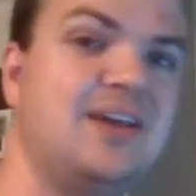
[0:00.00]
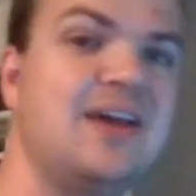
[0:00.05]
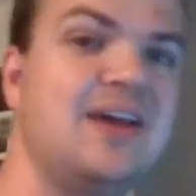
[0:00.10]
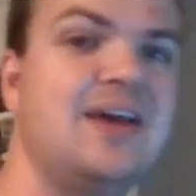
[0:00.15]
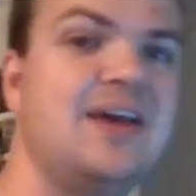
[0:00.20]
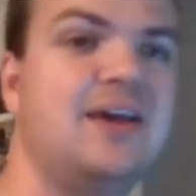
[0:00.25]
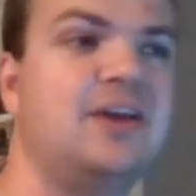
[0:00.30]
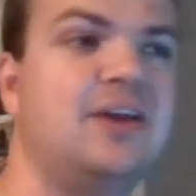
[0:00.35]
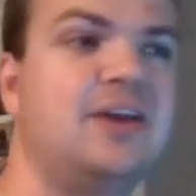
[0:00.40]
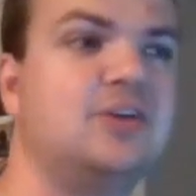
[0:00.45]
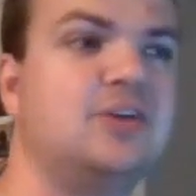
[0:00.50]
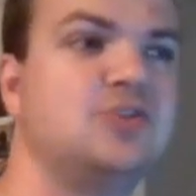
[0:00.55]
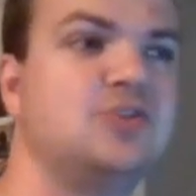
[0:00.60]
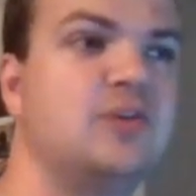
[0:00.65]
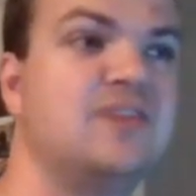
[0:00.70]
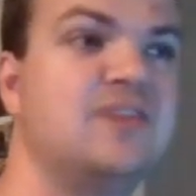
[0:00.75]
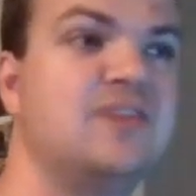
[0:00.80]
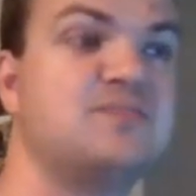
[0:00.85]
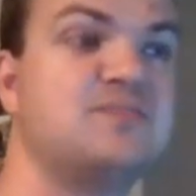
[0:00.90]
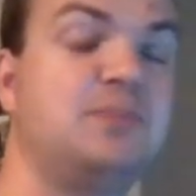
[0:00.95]
It also
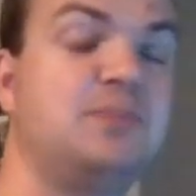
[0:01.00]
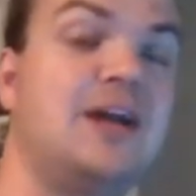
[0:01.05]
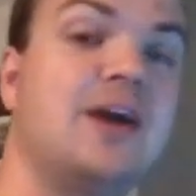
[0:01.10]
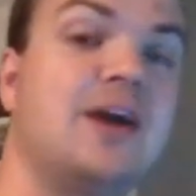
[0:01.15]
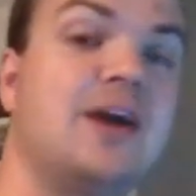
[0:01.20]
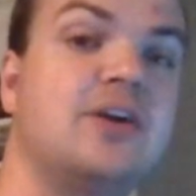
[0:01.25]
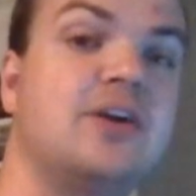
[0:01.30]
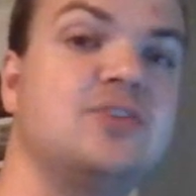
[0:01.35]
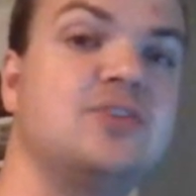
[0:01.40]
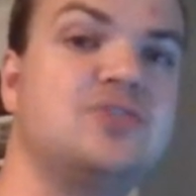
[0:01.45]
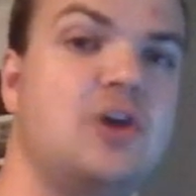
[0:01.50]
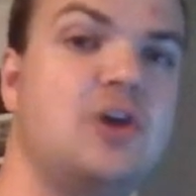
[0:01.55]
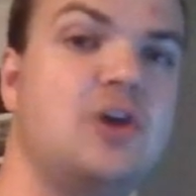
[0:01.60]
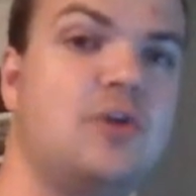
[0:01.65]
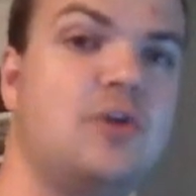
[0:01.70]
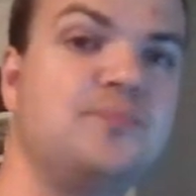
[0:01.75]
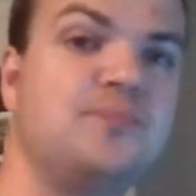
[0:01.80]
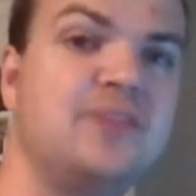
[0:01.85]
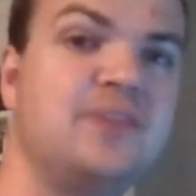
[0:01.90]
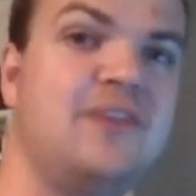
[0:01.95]
gives blocker,
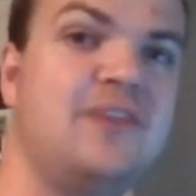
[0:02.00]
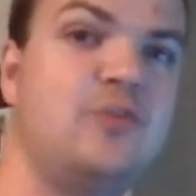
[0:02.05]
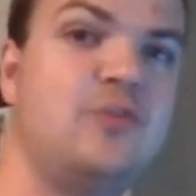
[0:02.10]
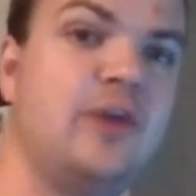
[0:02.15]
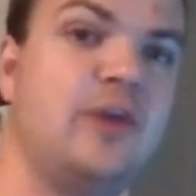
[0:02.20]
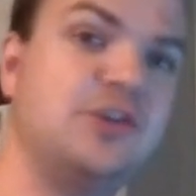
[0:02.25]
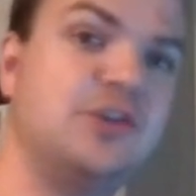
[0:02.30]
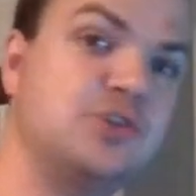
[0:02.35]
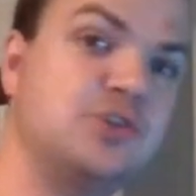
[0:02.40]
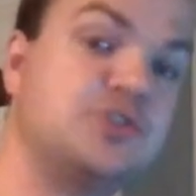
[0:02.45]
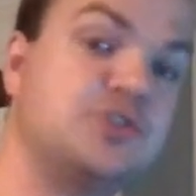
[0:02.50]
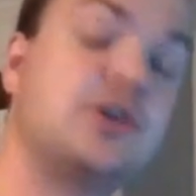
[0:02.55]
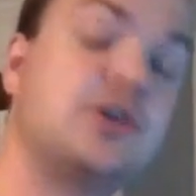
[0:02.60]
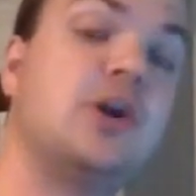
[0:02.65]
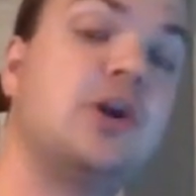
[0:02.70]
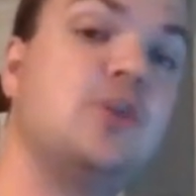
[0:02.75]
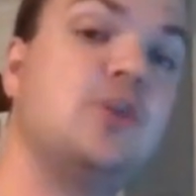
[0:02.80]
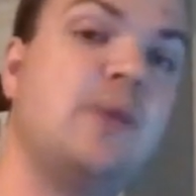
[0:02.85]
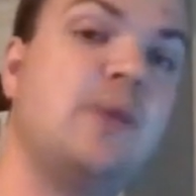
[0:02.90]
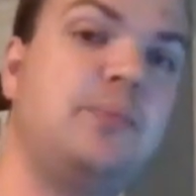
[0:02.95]
so if you end your
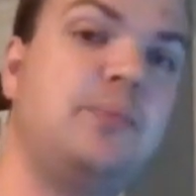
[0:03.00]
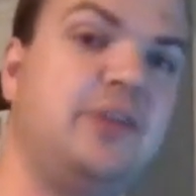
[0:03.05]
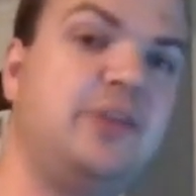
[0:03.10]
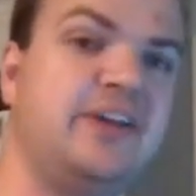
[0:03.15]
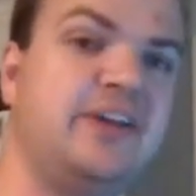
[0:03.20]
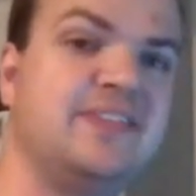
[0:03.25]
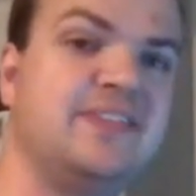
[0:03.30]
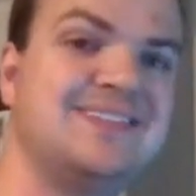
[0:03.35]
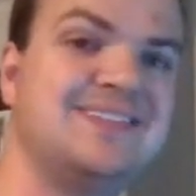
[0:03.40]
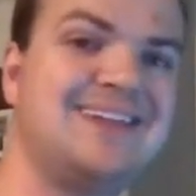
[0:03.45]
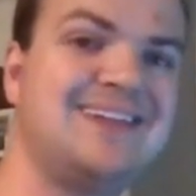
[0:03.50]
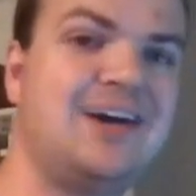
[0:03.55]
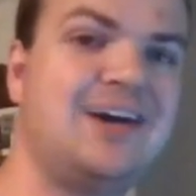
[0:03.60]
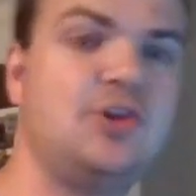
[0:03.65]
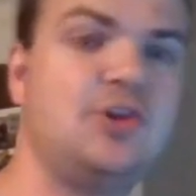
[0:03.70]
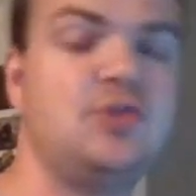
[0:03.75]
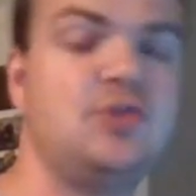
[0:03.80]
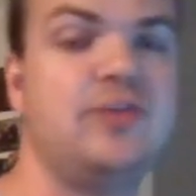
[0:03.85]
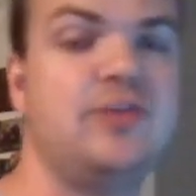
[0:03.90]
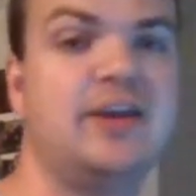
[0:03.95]
turn by playing this
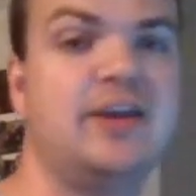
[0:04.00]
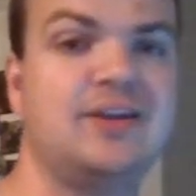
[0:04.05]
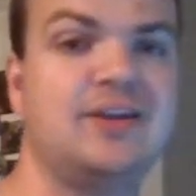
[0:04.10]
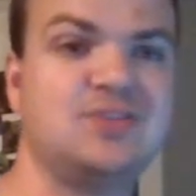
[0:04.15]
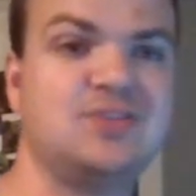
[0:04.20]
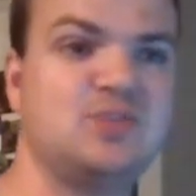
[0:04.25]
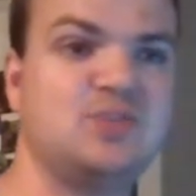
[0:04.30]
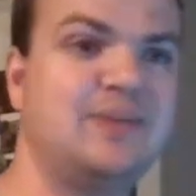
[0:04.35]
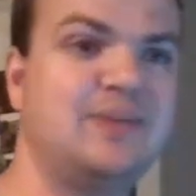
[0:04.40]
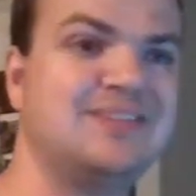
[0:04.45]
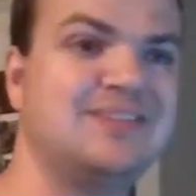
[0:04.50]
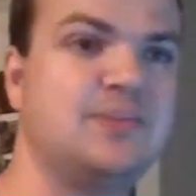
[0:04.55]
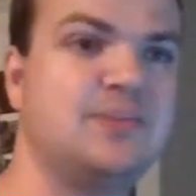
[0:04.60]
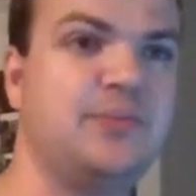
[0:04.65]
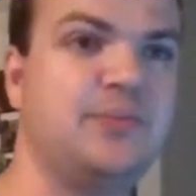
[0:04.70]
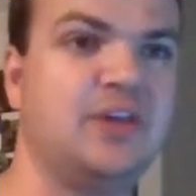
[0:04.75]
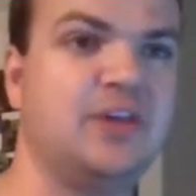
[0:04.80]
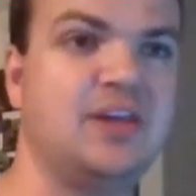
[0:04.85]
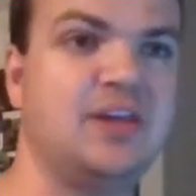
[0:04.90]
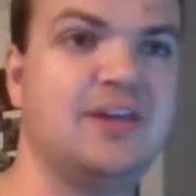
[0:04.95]
out, you then unsuspend
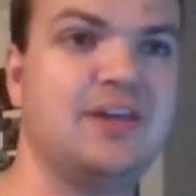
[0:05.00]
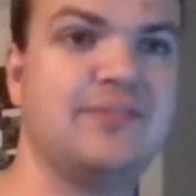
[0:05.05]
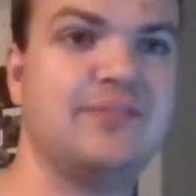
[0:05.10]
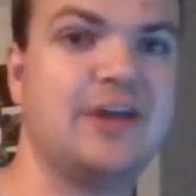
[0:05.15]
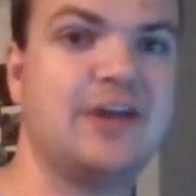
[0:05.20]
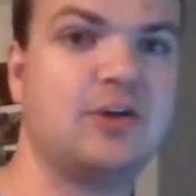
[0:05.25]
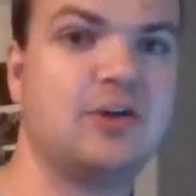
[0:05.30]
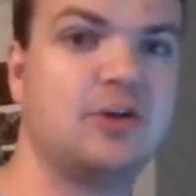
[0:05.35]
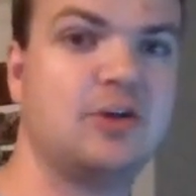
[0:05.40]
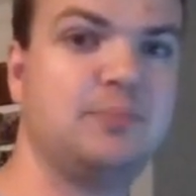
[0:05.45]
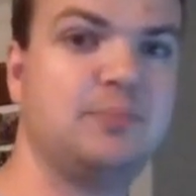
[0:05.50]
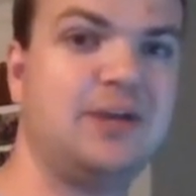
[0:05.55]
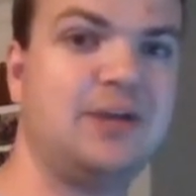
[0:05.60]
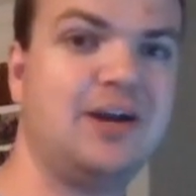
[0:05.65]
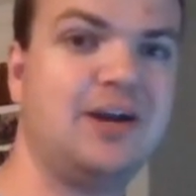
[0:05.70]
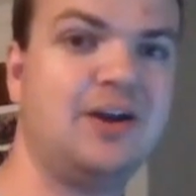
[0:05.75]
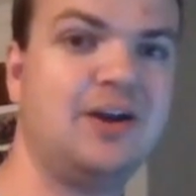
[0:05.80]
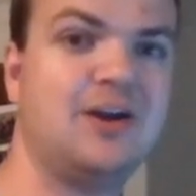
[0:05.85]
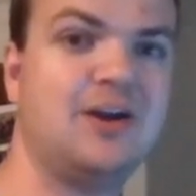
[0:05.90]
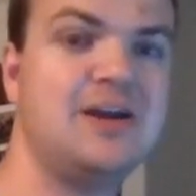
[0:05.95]
something and give that card
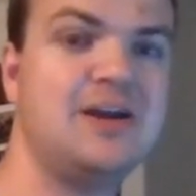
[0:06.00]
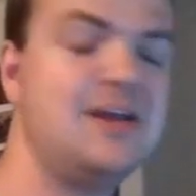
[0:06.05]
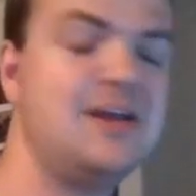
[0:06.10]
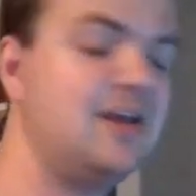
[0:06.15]
blocker.